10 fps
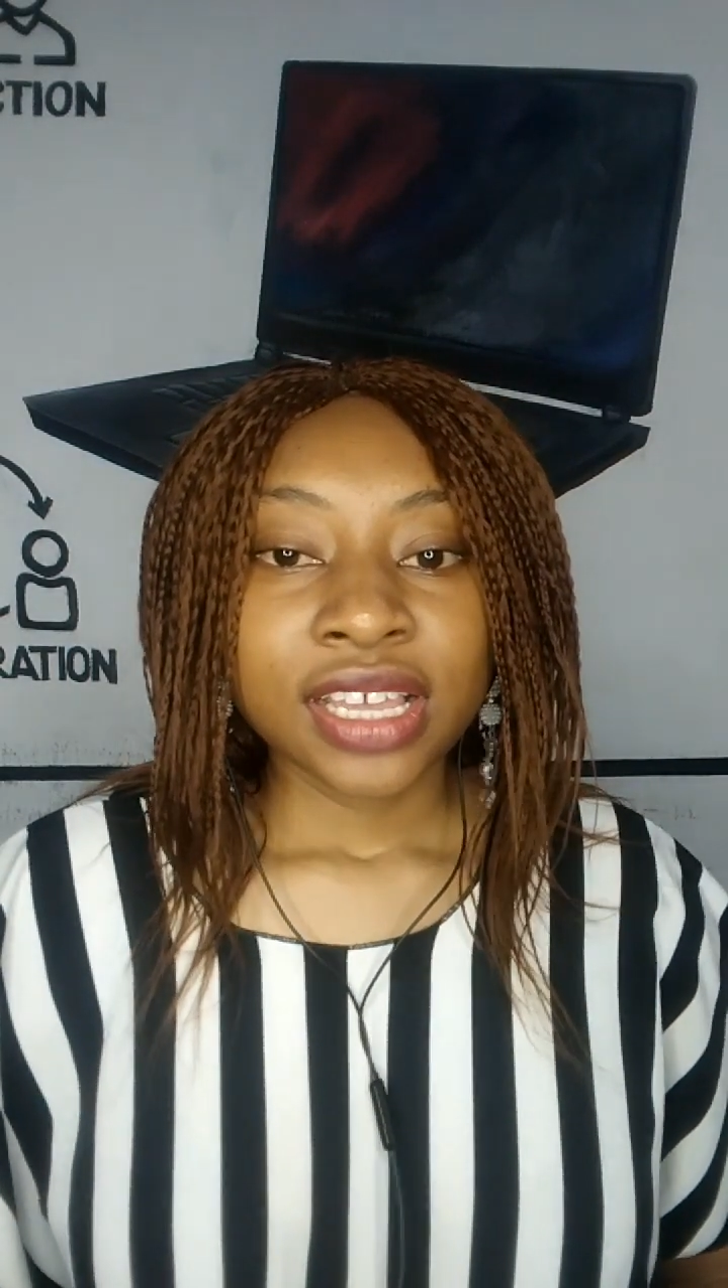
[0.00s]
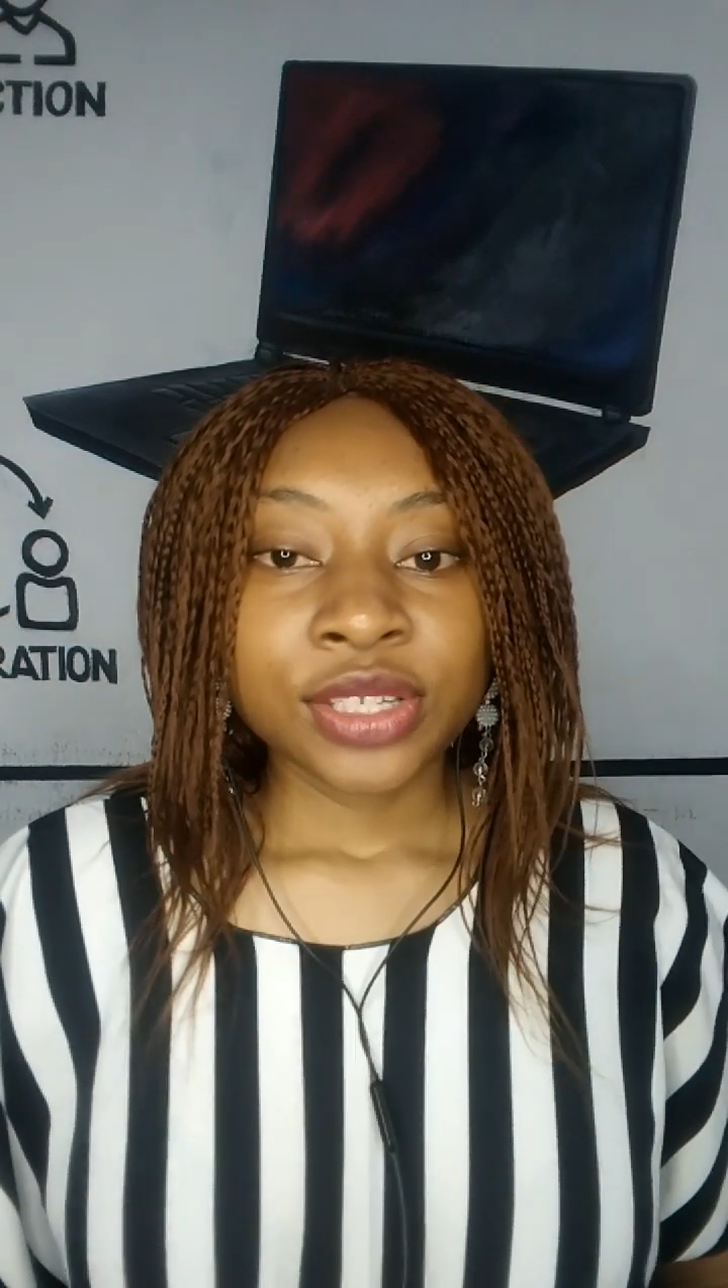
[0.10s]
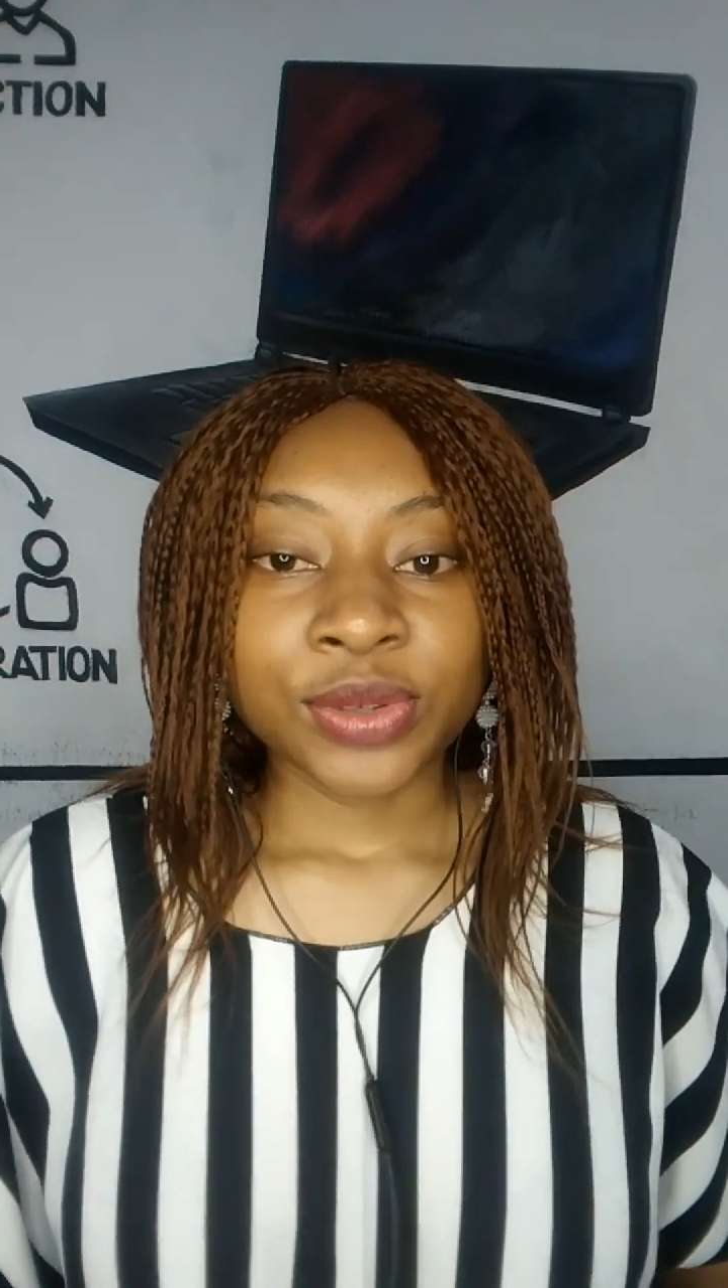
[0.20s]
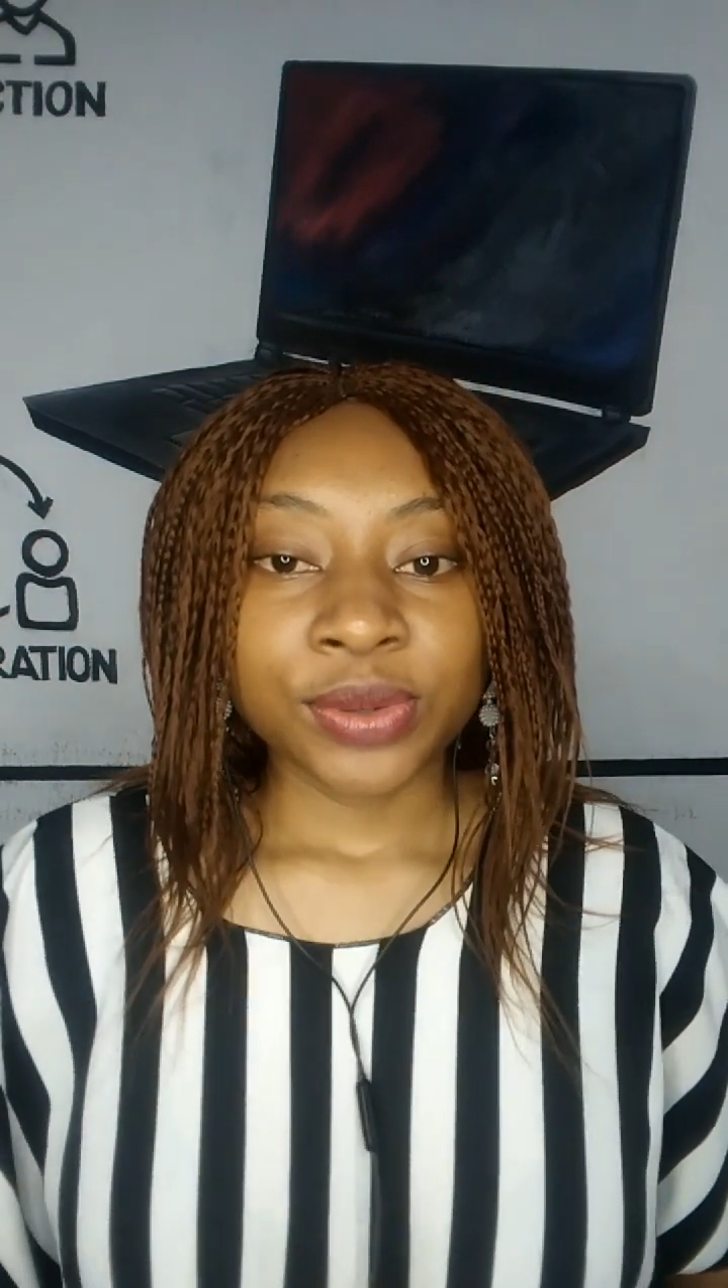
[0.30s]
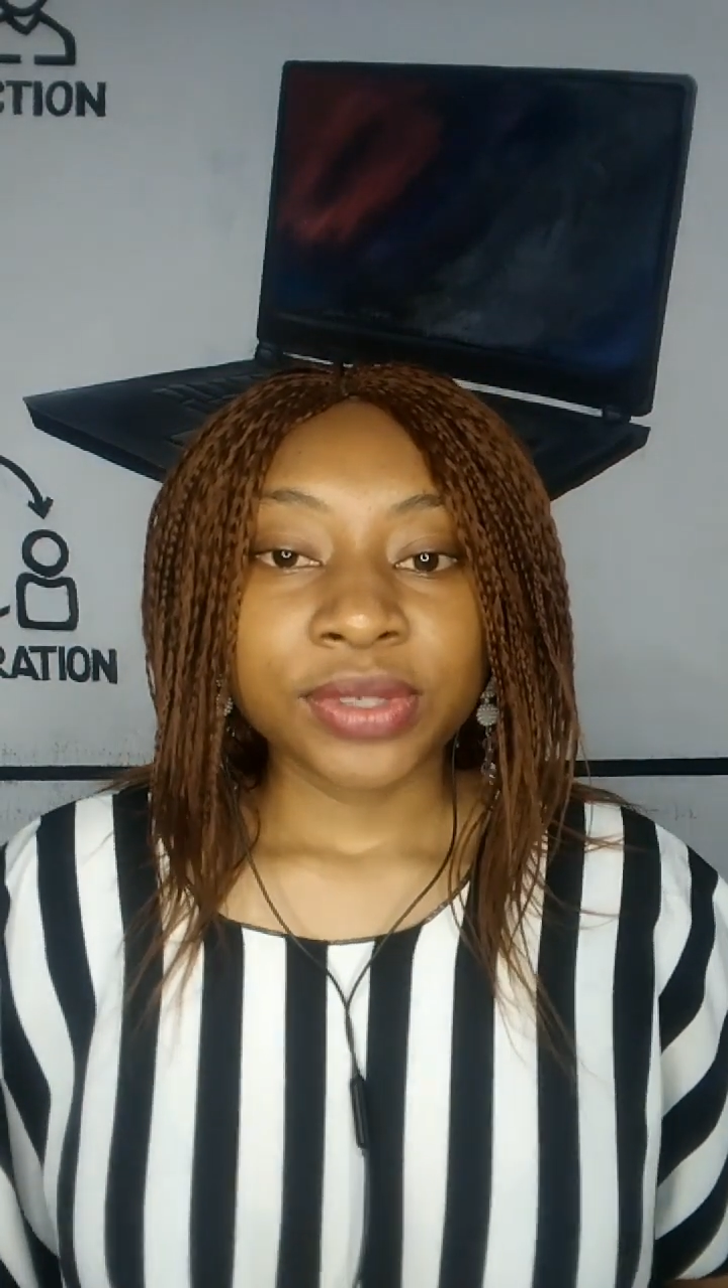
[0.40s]

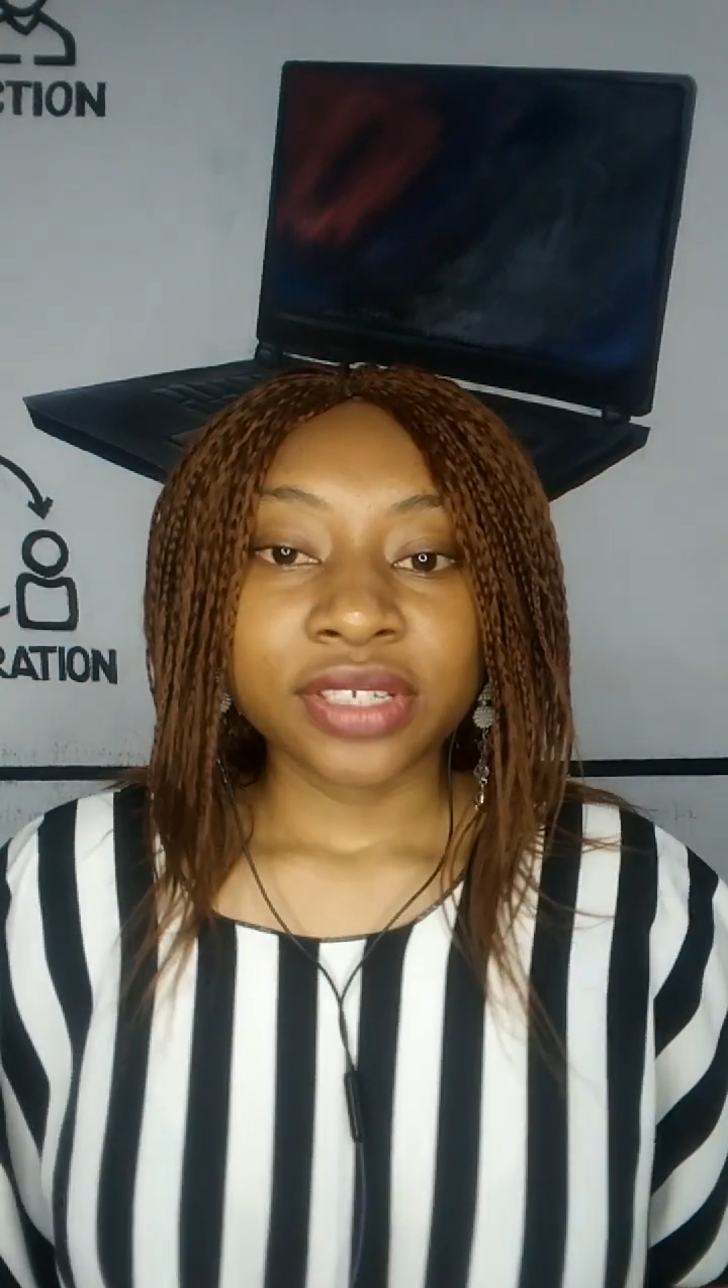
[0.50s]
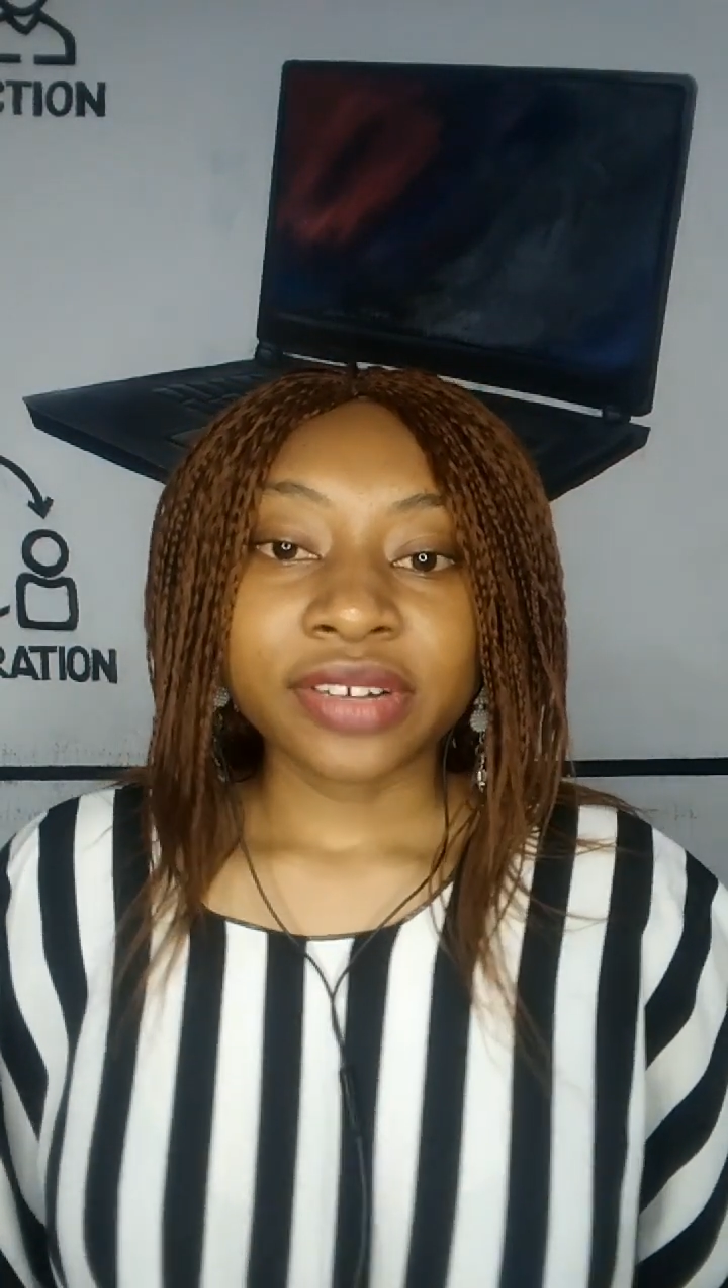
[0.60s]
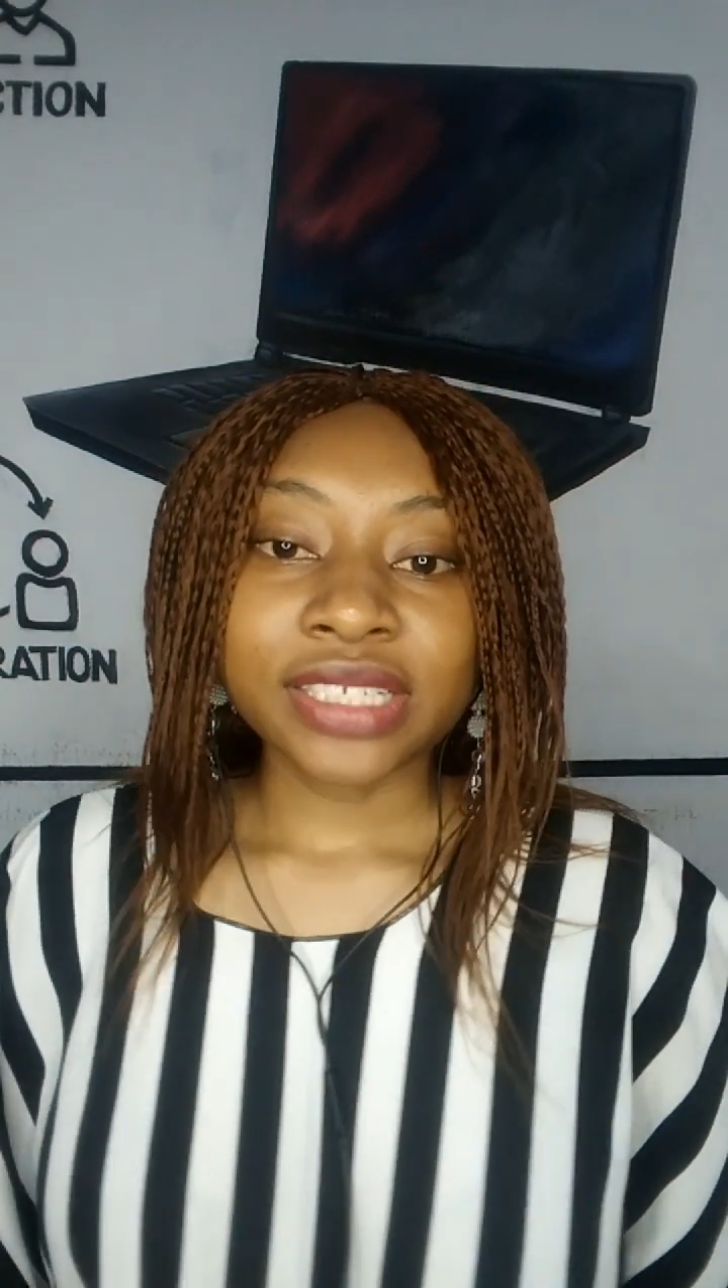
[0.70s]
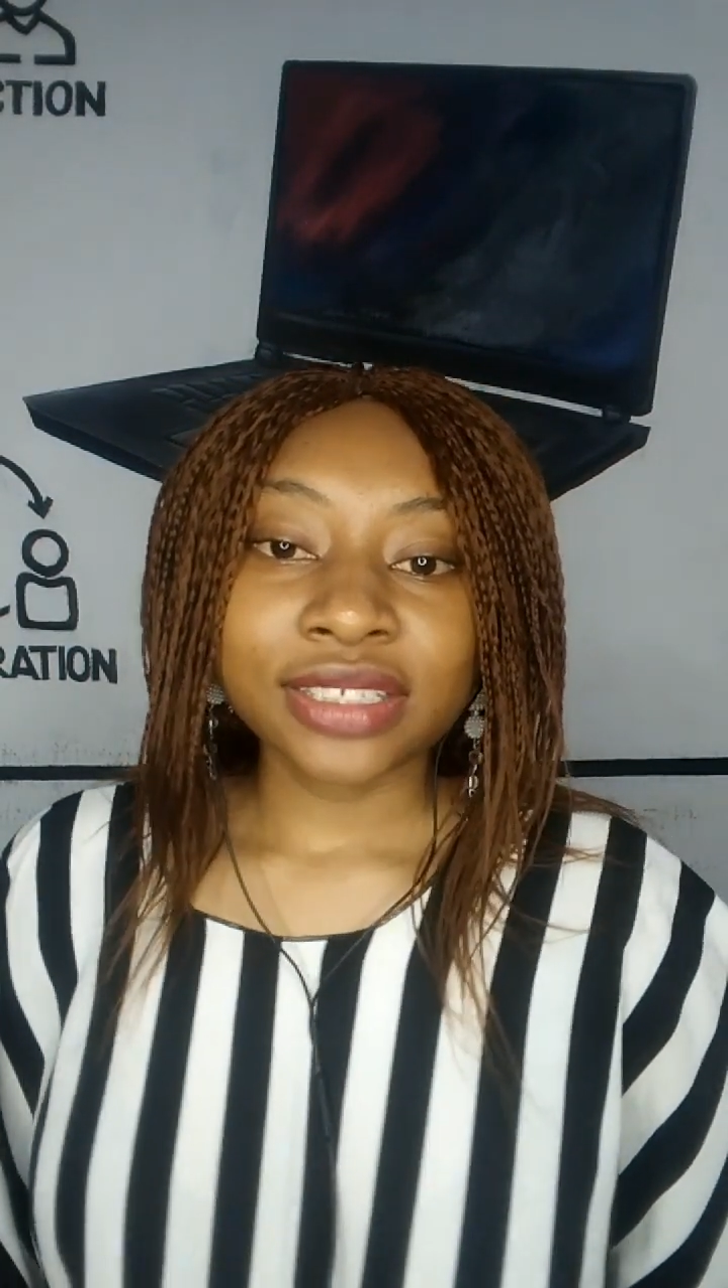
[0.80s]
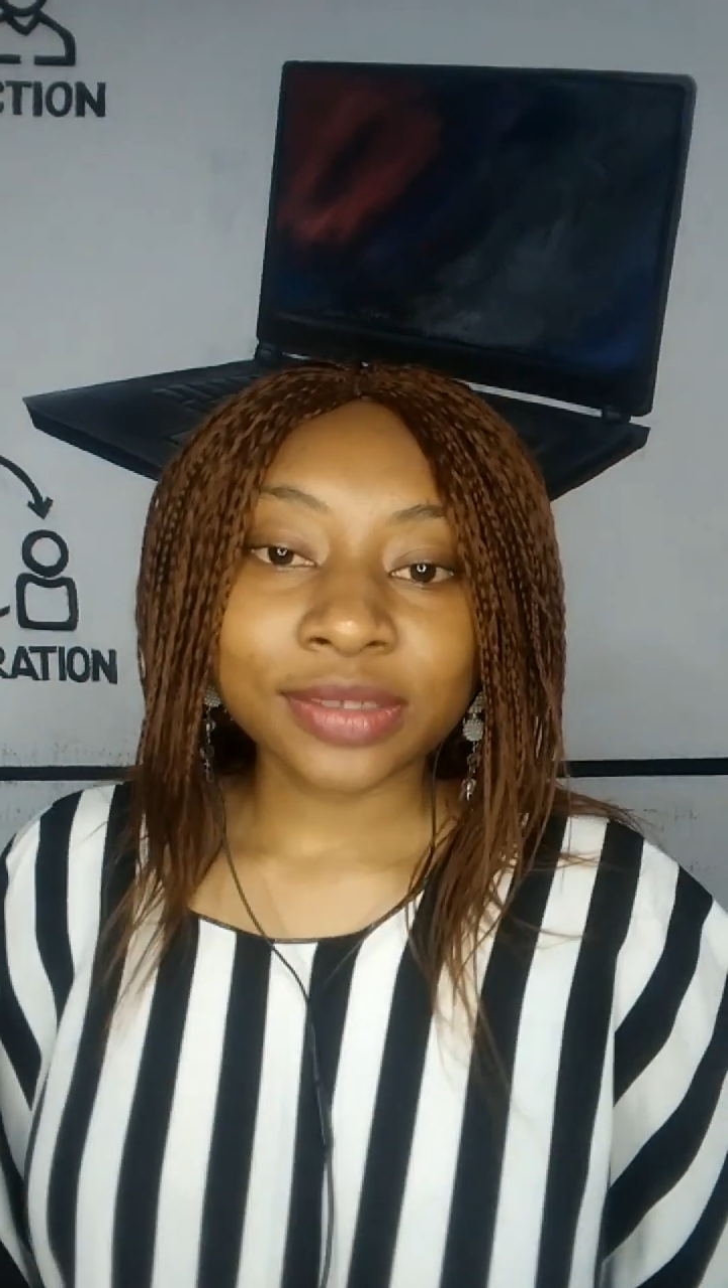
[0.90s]
So in writing